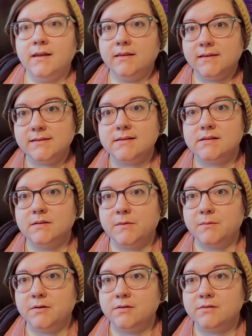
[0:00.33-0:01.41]
This is gonna be
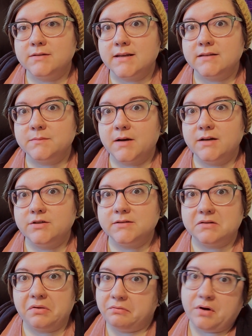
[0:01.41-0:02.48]
one of those days when I just
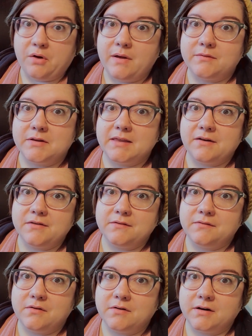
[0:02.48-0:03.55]
throw everything on the
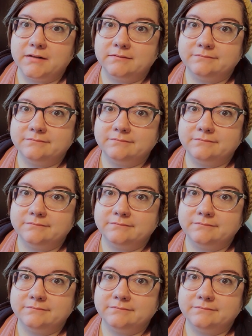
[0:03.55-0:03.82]
floor.